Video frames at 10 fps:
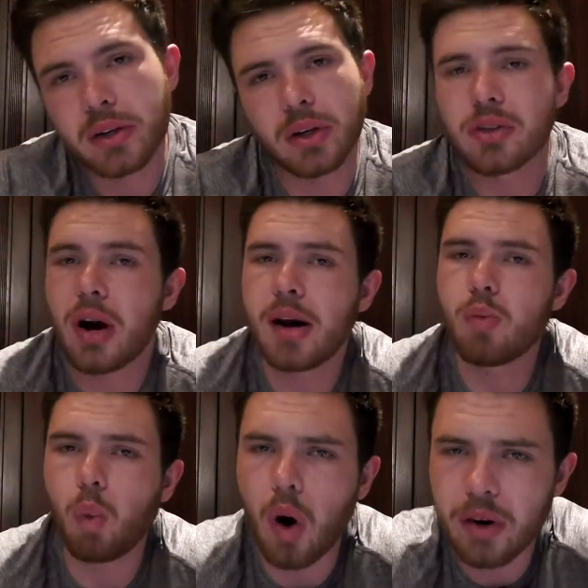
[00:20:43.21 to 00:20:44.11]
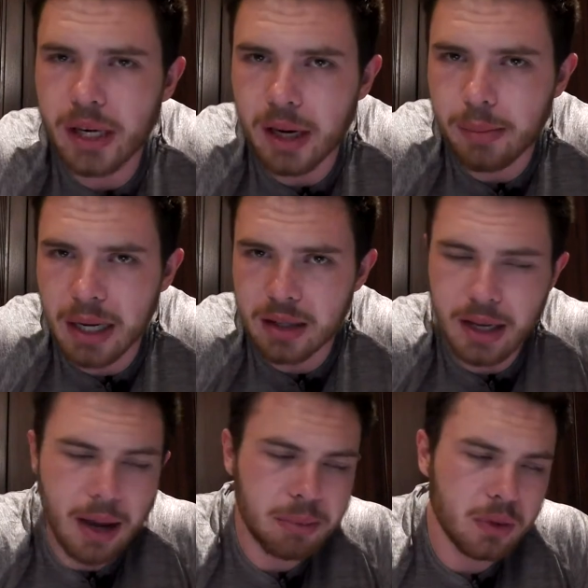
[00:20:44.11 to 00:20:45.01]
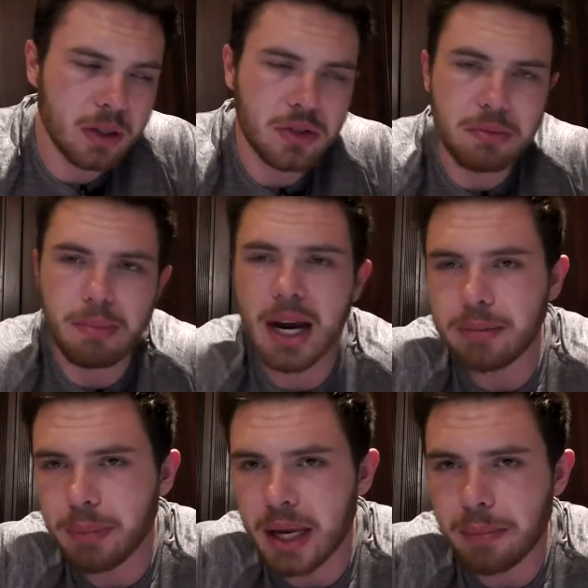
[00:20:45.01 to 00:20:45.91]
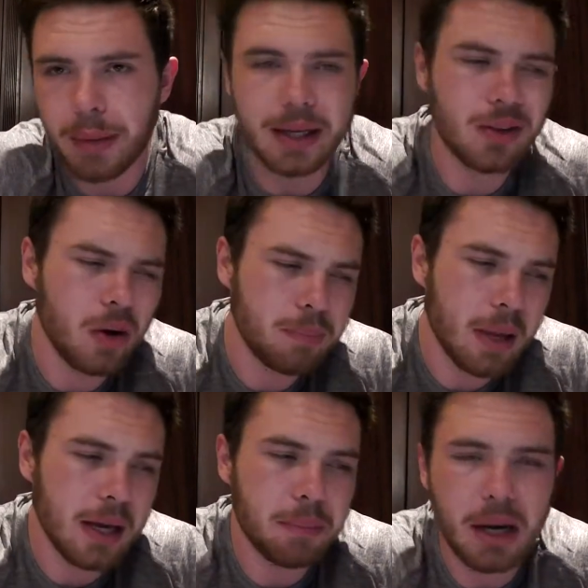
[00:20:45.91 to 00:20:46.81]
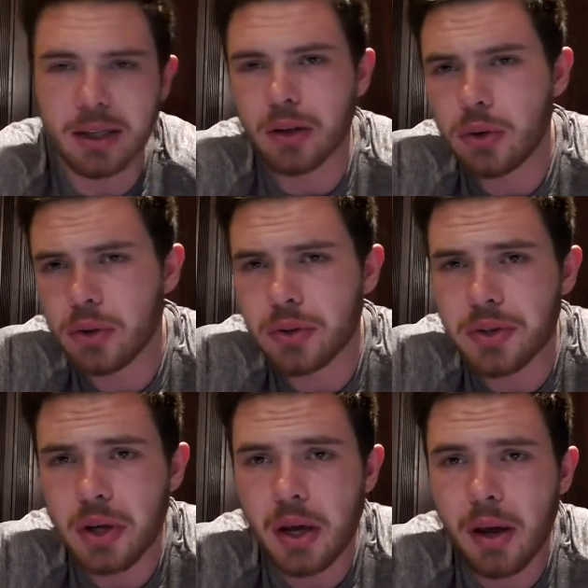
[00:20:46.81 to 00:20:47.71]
Don't try and worry about the capital that you might make, might not make, might lose,